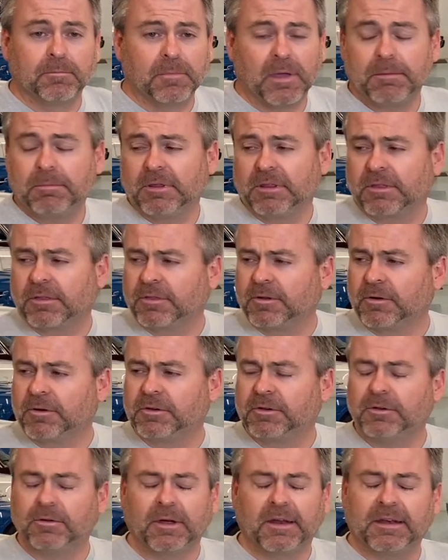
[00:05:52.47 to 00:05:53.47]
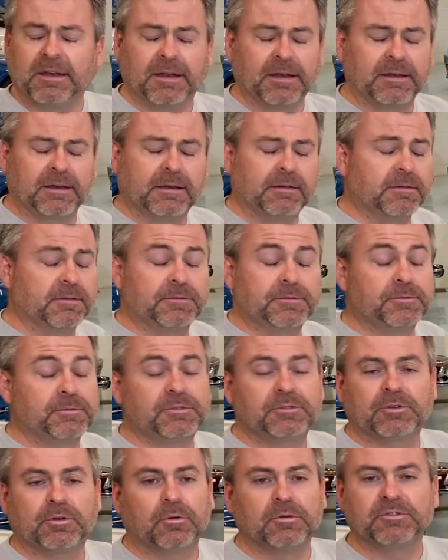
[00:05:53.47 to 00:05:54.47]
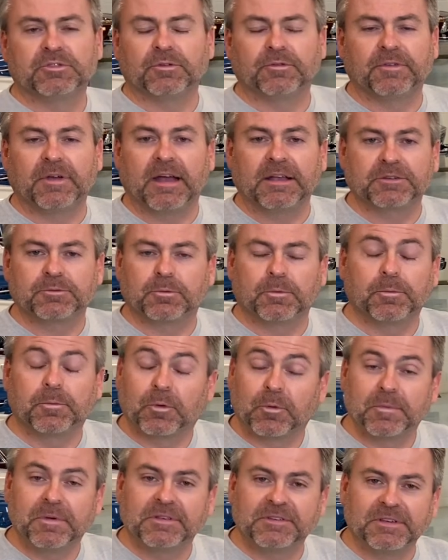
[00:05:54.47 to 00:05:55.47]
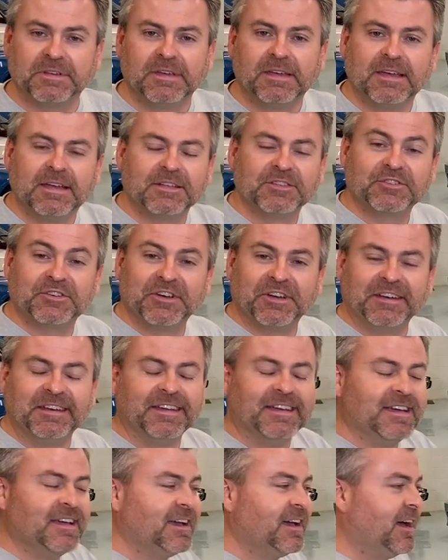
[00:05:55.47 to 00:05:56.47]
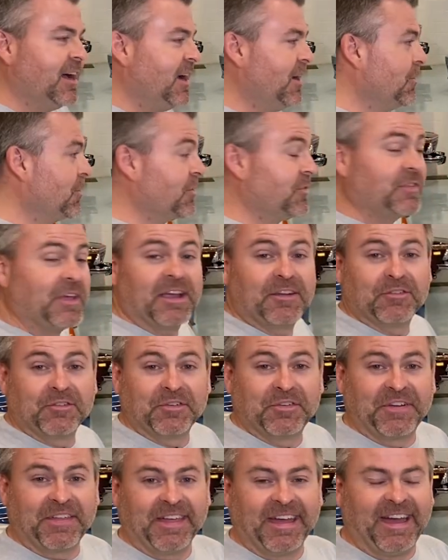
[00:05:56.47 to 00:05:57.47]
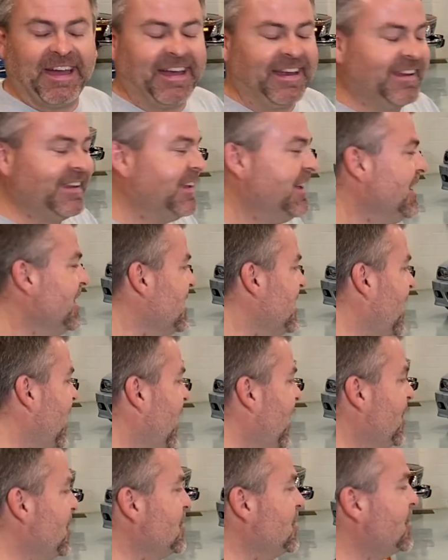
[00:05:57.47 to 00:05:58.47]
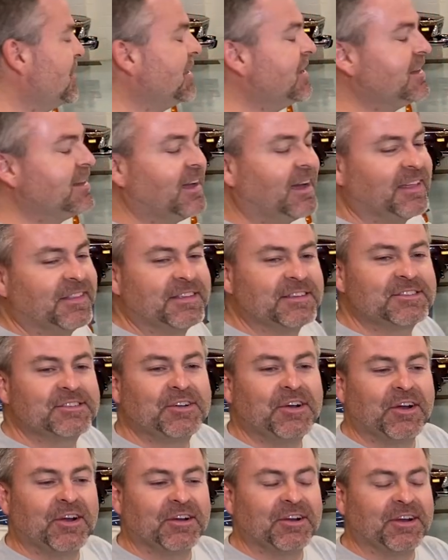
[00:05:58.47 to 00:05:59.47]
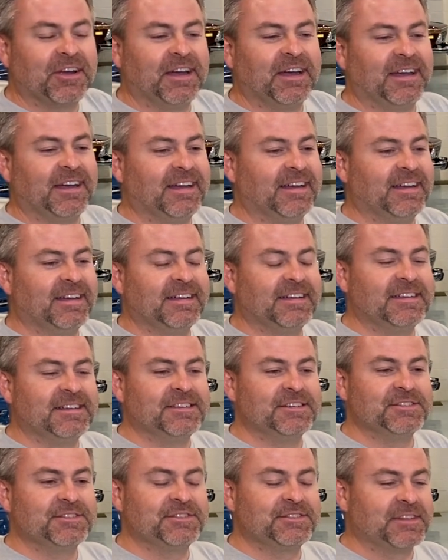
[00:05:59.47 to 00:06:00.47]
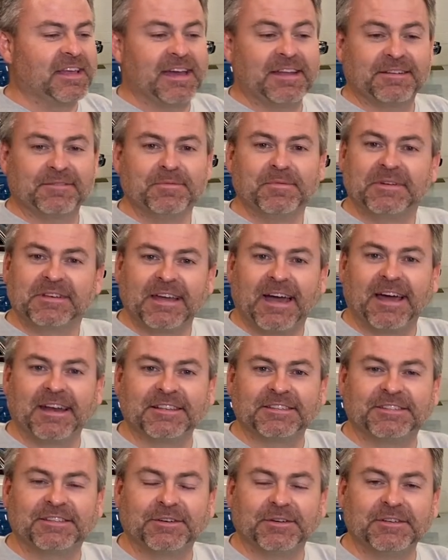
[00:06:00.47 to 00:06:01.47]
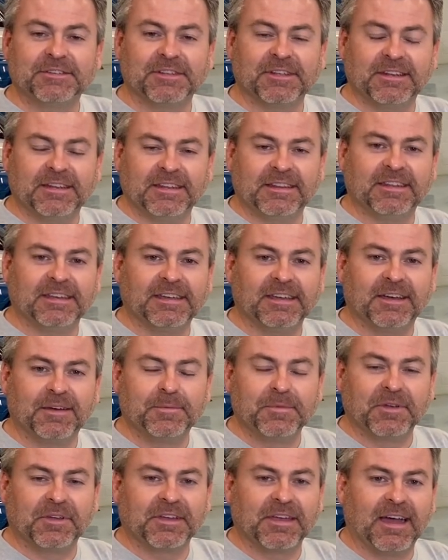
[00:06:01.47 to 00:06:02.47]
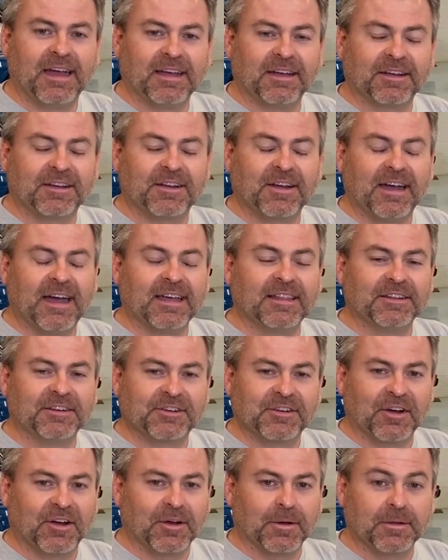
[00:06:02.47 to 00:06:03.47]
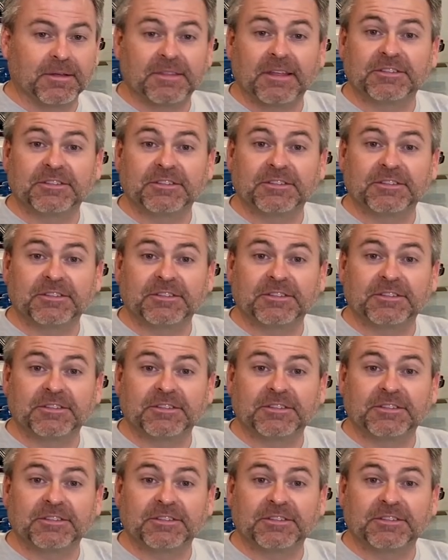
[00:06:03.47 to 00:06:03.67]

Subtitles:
Maybe the third too. It's going so fast. We're busy. It's good. We're thankful for that. But this car is that Madonna series, and the Amelia Island car.